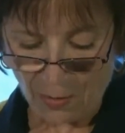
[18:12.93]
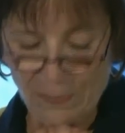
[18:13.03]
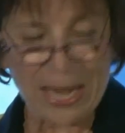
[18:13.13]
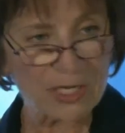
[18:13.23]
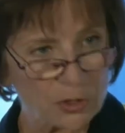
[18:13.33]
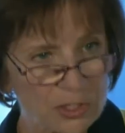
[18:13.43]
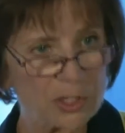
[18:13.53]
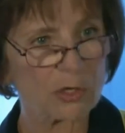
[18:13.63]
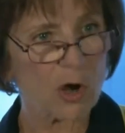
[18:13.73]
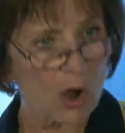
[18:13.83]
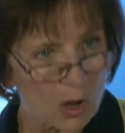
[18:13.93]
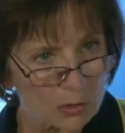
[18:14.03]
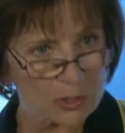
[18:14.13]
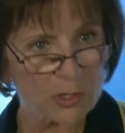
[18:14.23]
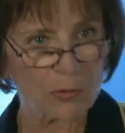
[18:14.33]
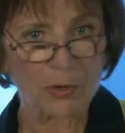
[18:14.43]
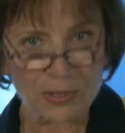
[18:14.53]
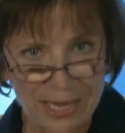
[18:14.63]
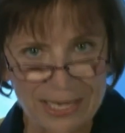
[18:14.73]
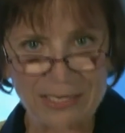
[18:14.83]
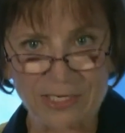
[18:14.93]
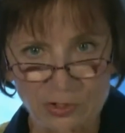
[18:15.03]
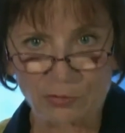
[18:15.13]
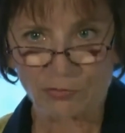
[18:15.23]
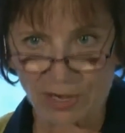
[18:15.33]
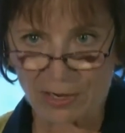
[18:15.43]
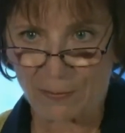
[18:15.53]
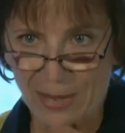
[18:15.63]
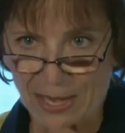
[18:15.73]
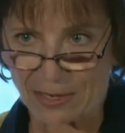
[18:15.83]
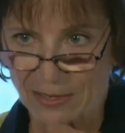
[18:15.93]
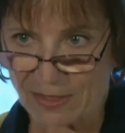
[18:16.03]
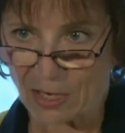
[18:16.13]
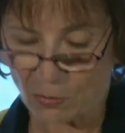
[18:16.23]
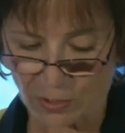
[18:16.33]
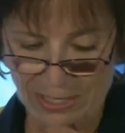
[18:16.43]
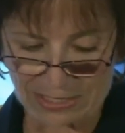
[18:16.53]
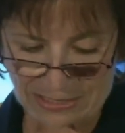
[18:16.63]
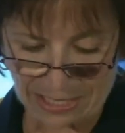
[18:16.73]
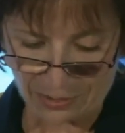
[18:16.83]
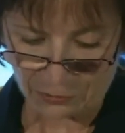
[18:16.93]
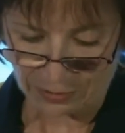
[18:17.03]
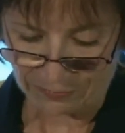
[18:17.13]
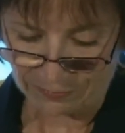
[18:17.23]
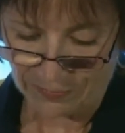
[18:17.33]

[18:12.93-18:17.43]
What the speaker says: patients are also likely to recommend that organization.